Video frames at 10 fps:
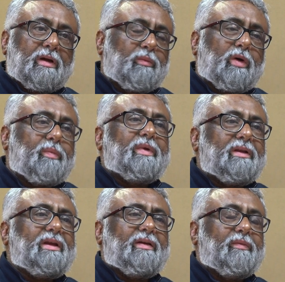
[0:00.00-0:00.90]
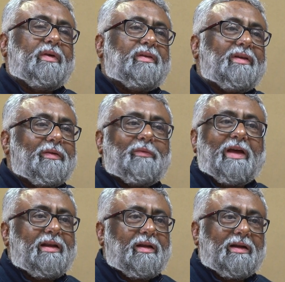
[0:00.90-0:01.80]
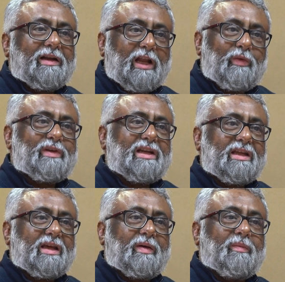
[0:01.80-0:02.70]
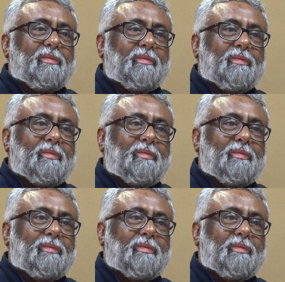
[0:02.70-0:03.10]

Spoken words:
Book. See, when television came,